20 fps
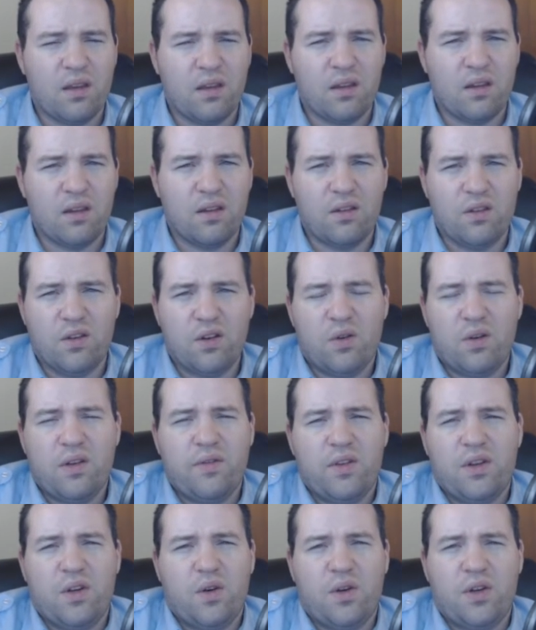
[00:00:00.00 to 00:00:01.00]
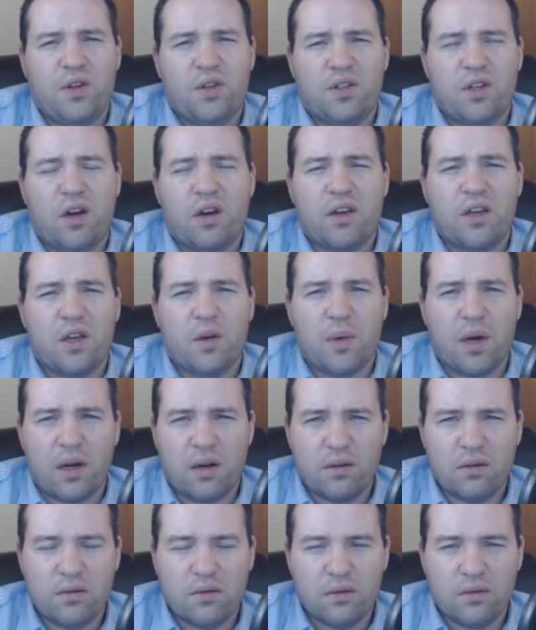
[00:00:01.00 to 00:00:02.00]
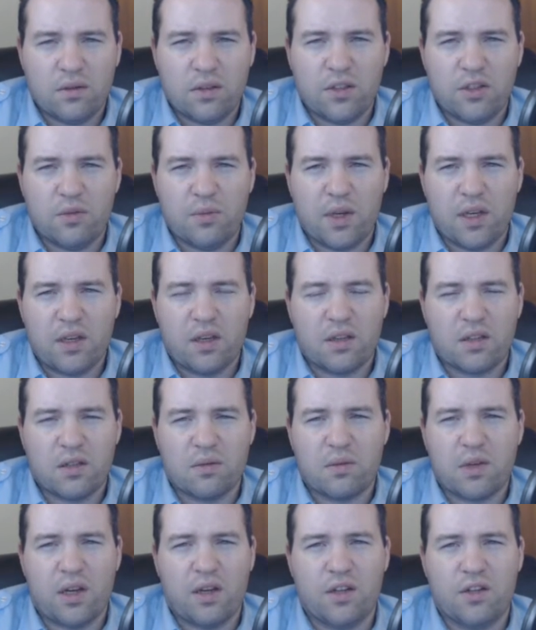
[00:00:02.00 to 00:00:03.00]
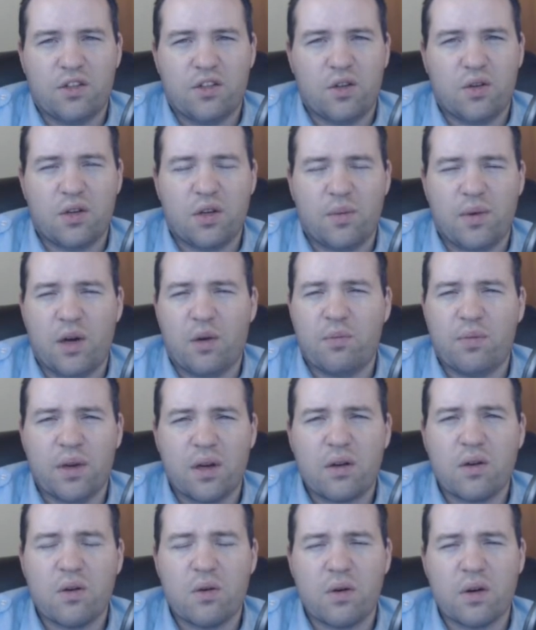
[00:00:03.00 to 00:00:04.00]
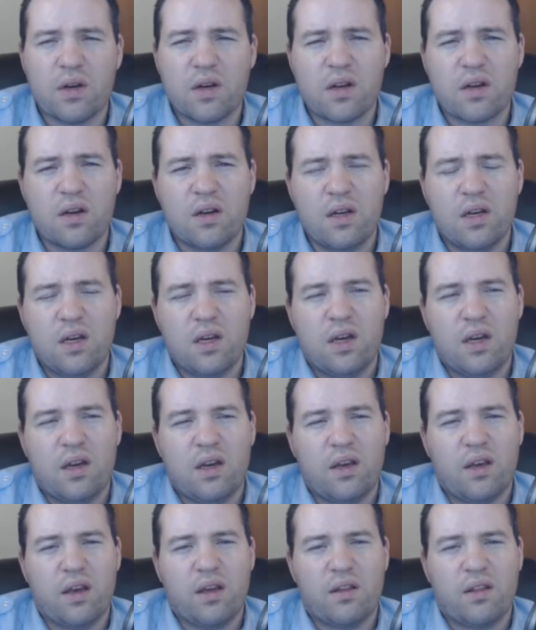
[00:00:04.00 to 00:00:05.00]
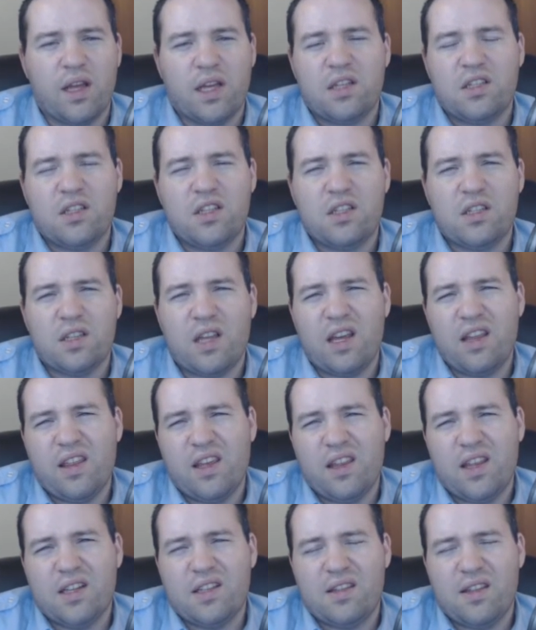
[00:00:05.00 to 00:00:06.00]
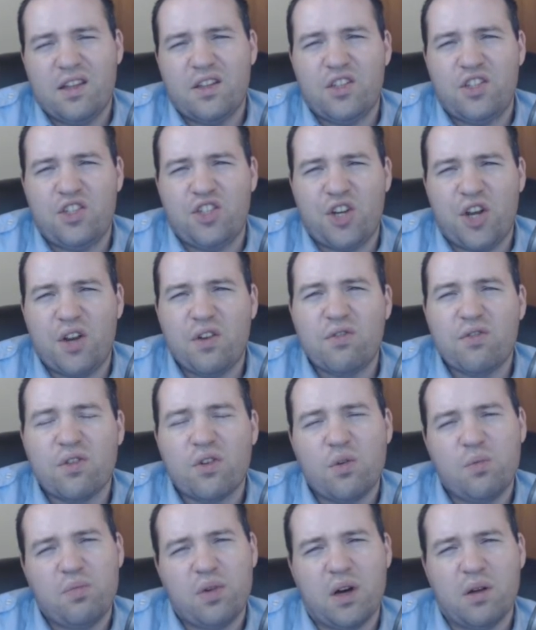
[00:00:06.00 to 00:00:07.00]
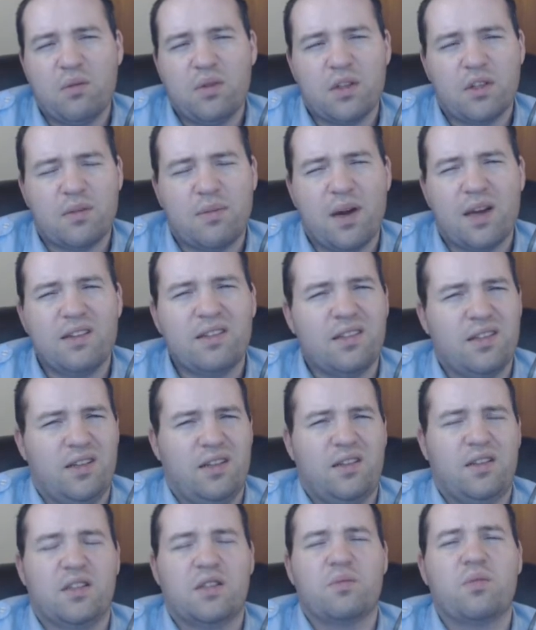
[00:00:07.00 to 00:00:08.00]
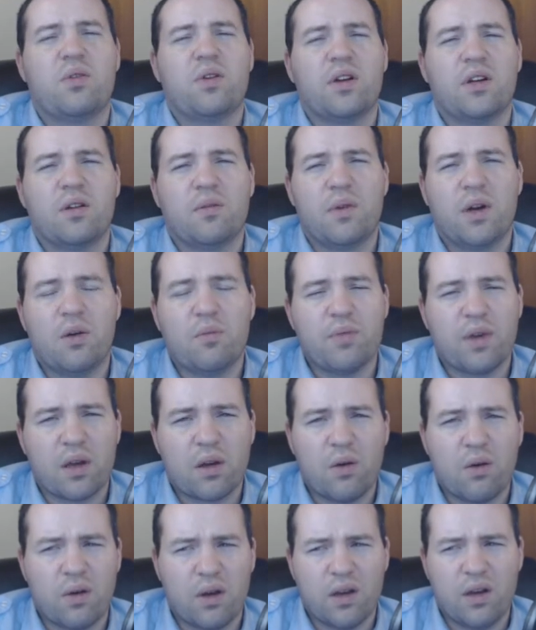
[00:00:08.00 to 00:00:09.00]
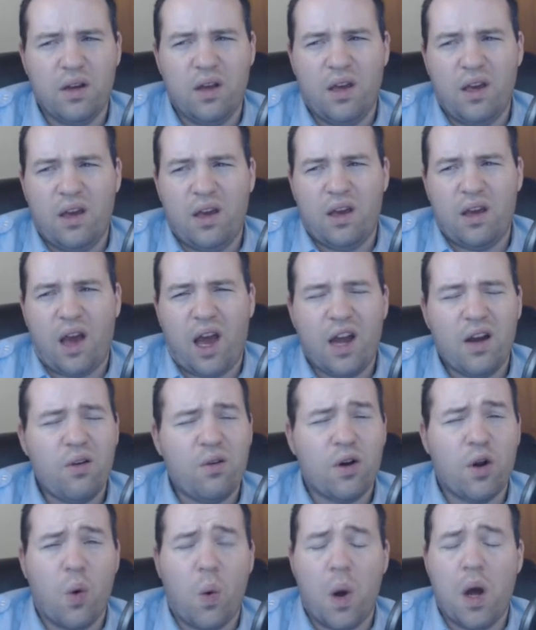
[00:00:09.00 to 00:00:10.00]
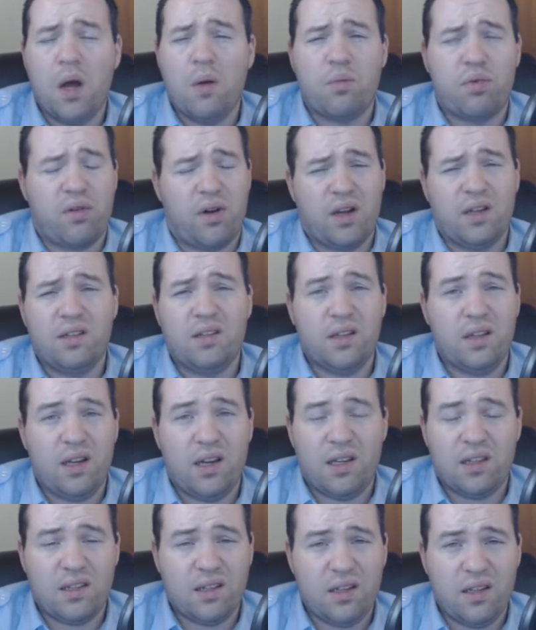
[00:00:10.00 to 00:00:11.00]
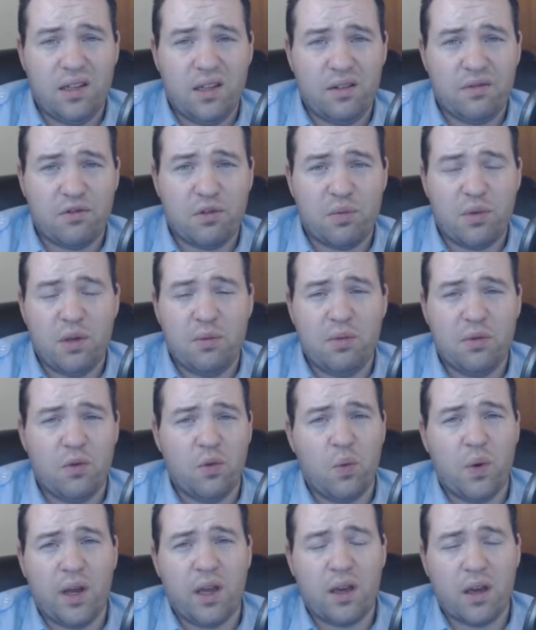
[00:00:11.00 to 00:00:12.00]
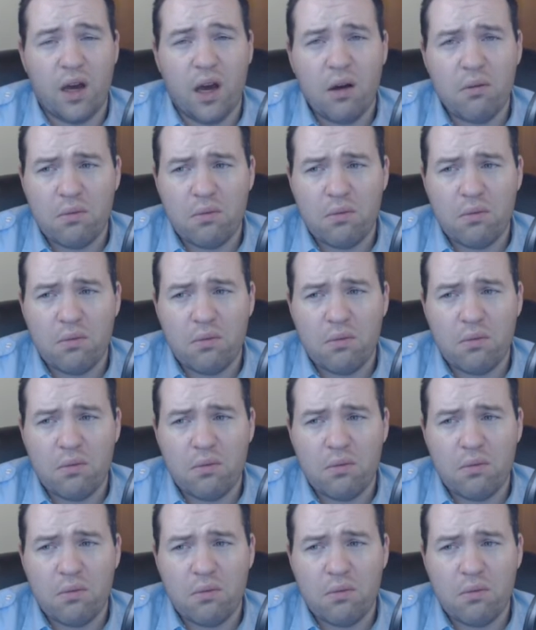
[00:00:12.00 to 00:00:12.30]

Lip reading: you don't even know what you're talking about, and you're making some kind of joke about Bitcoin. And that's just, I think that's the general public's mindset at this point about Bitcoin. I don't know what price it has to hit for people to wake up.